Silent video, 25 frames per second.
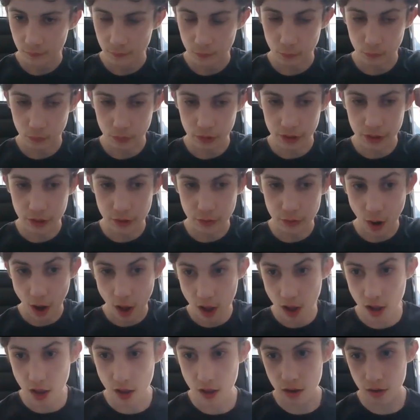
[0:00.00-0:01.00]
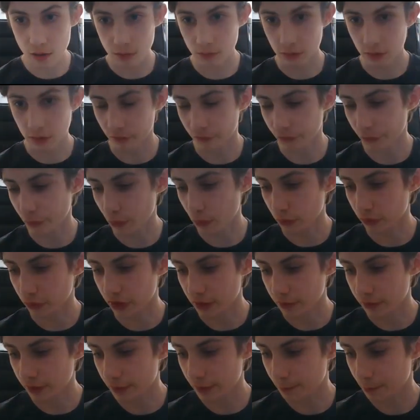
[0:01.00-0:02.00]
Were you hurt? Of course,
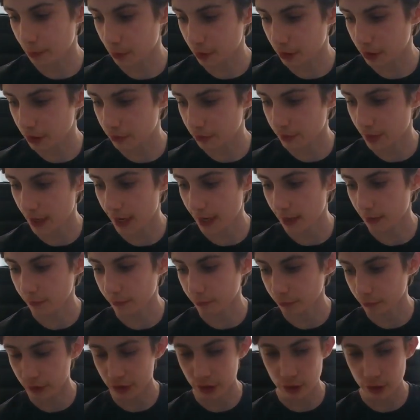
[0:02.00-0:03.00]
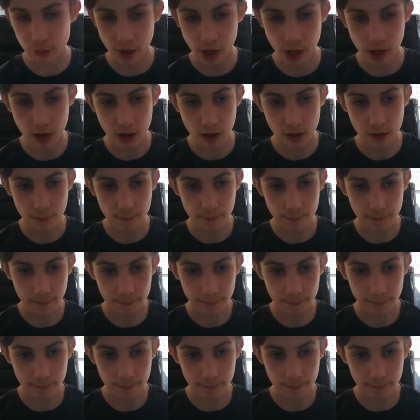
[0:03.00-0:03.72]
he did put you down. Were you hurt?